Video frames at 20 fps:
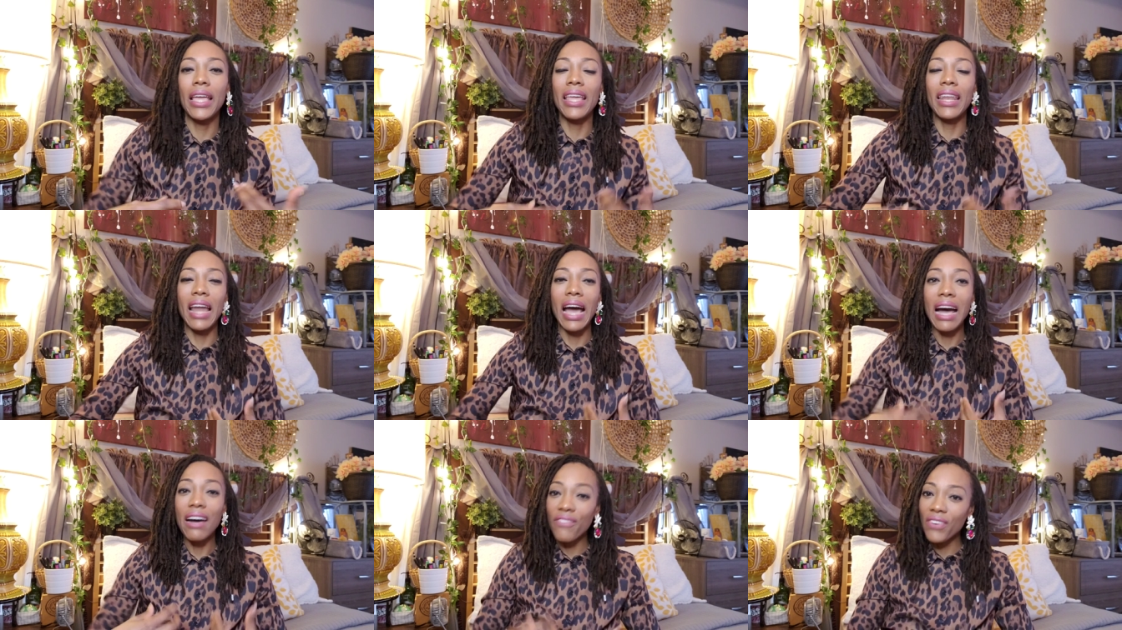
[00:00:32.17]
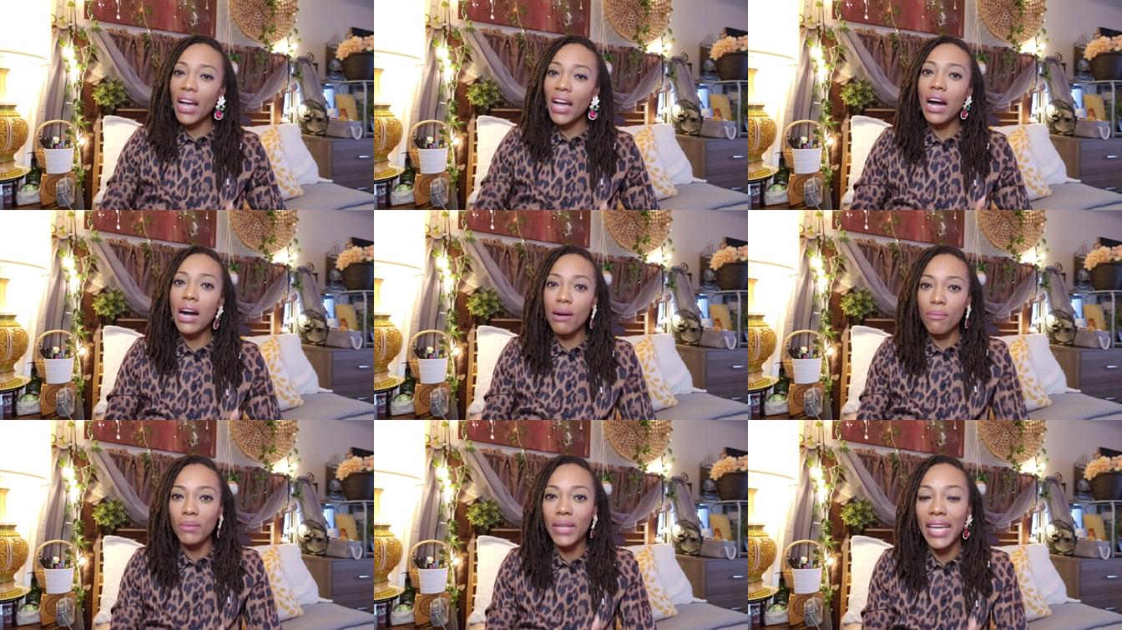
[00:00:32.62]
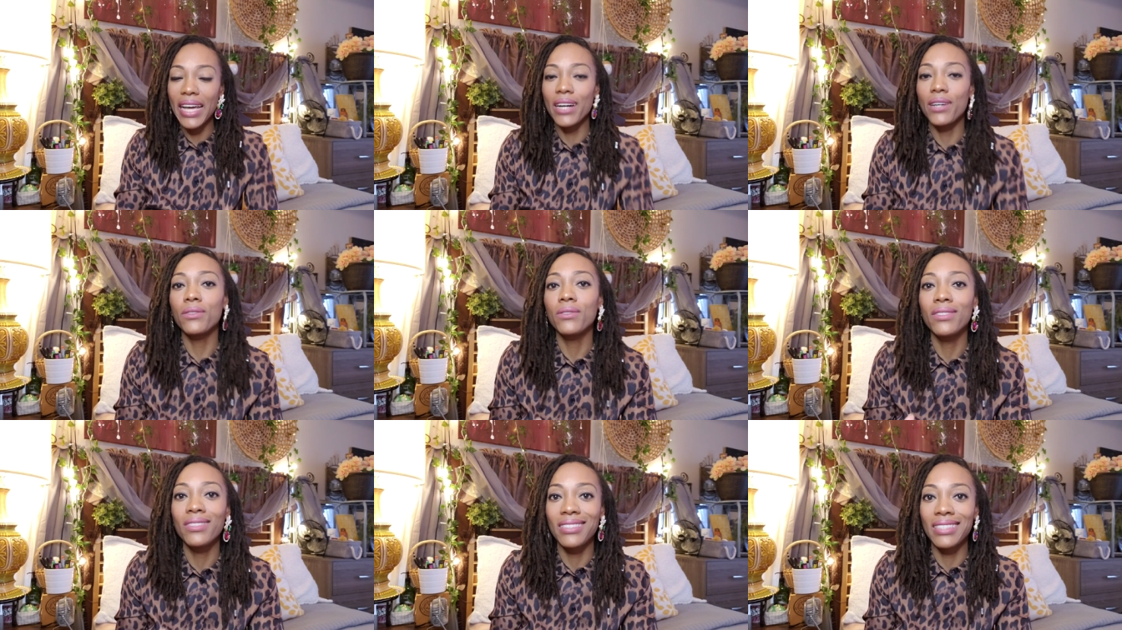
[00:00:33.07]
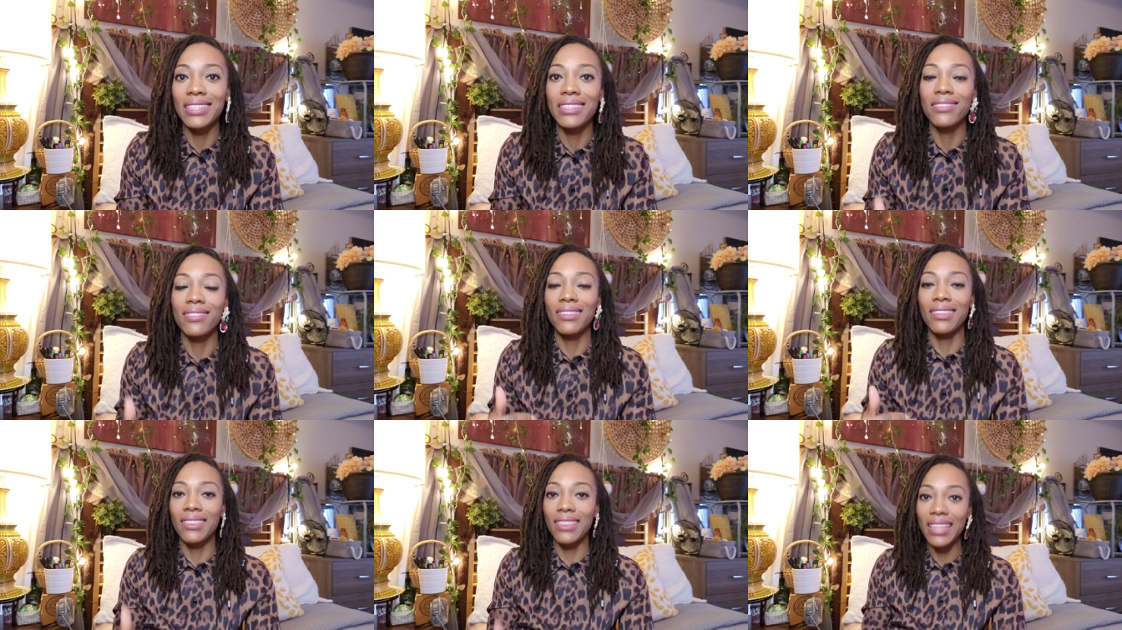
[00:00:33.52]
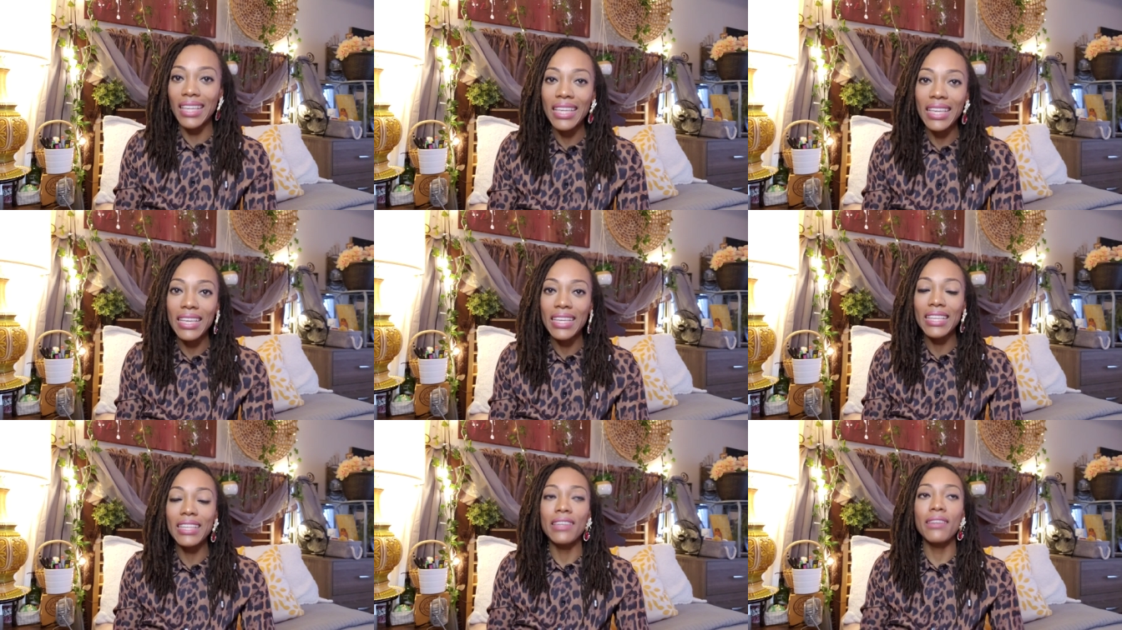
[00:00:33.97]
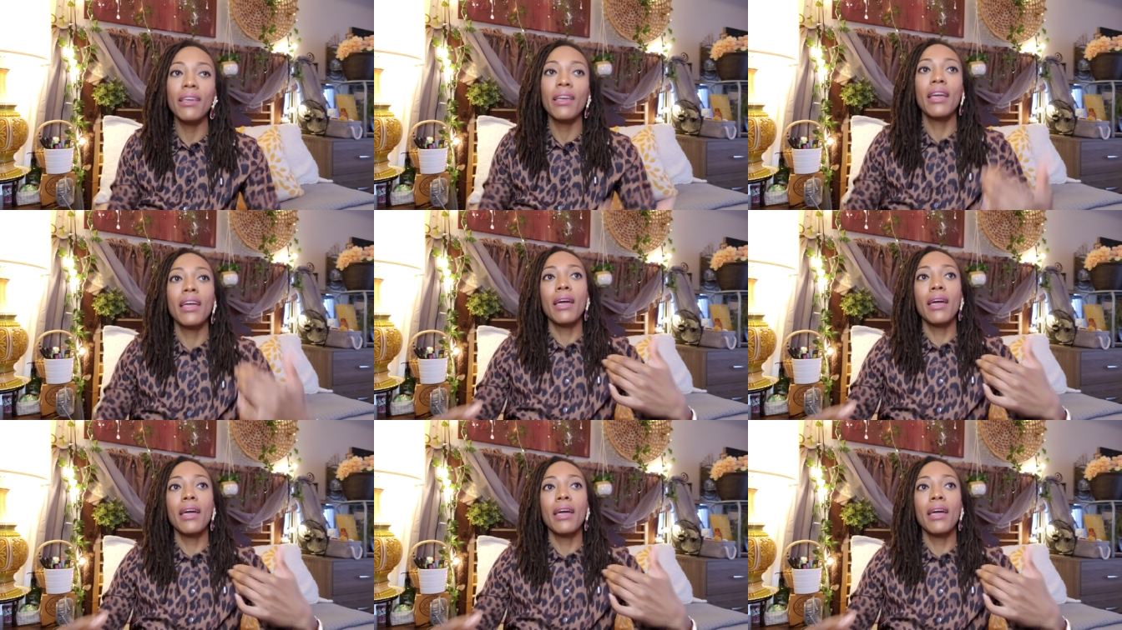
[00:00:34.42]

and I've calmed down since then,